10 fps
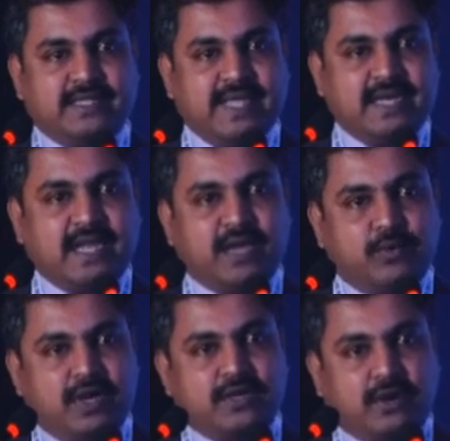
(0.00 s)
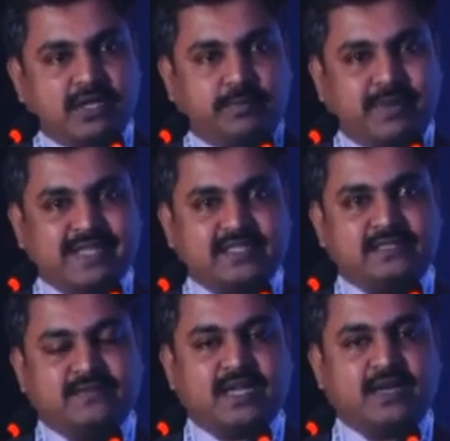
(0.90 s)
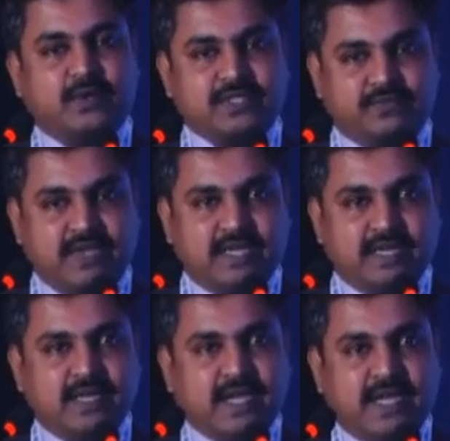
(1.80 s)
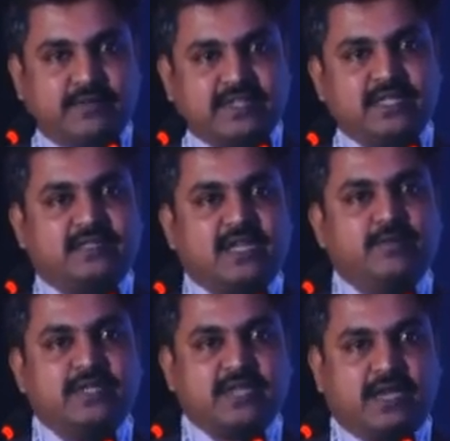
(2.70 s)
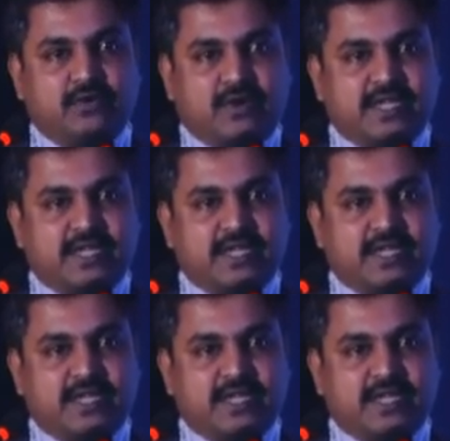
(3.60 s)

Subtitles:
Then I worked on the places where I was weak, and within 3 months I could